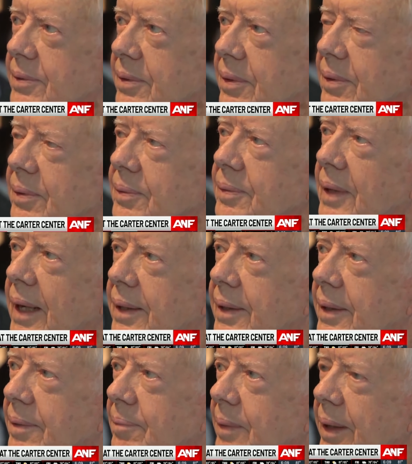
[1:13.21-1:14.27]
four years
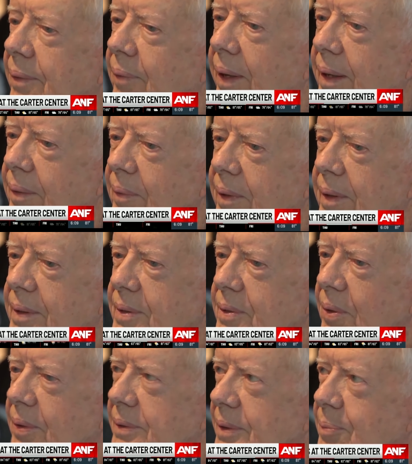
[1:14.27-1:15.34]
as Georgia's governor
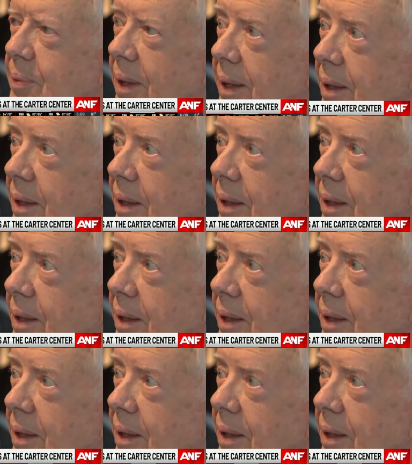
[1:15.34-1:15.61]
and